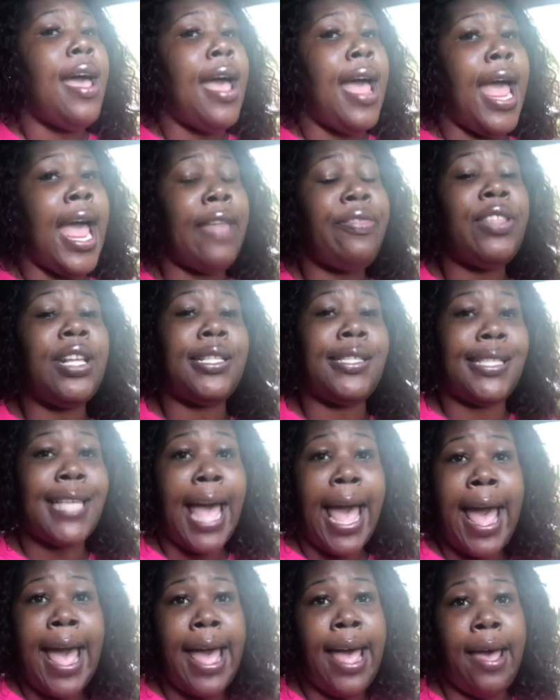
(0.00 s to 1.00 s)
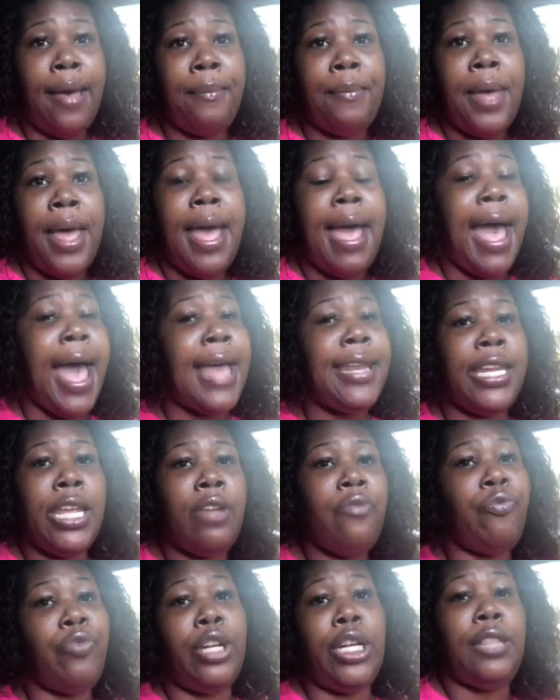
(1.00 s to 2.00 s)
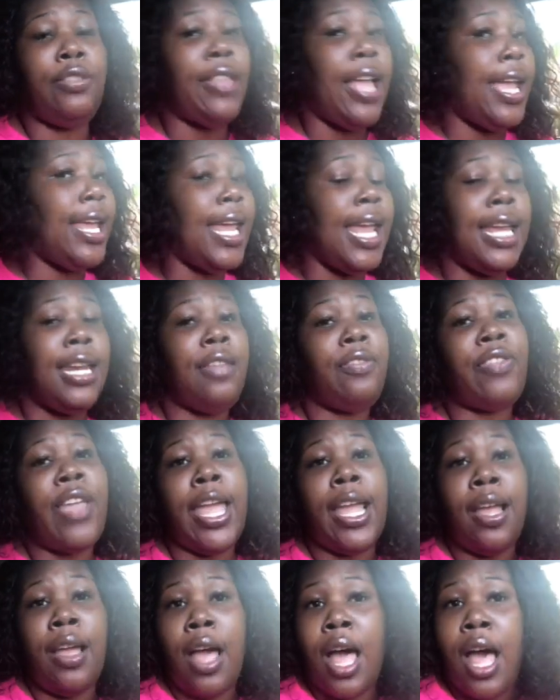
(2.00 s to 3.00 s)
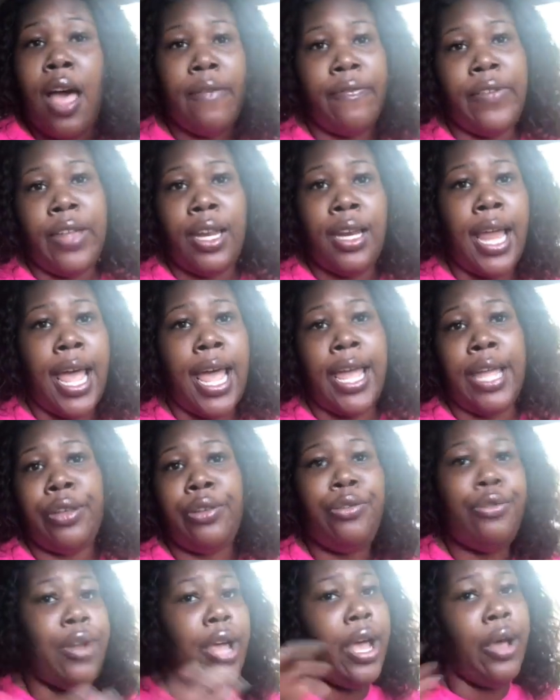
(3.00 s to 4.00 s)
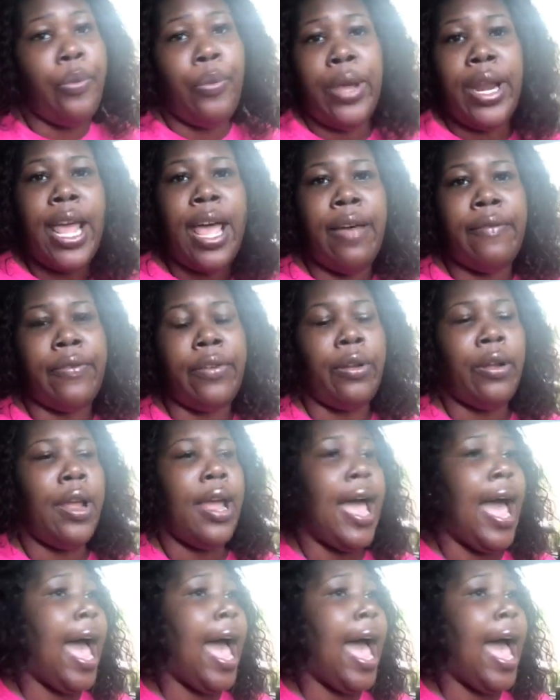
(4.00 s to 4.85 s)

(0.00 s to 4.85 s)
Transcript: At the time, I didn't really think anything of it. Like, you know, whatever.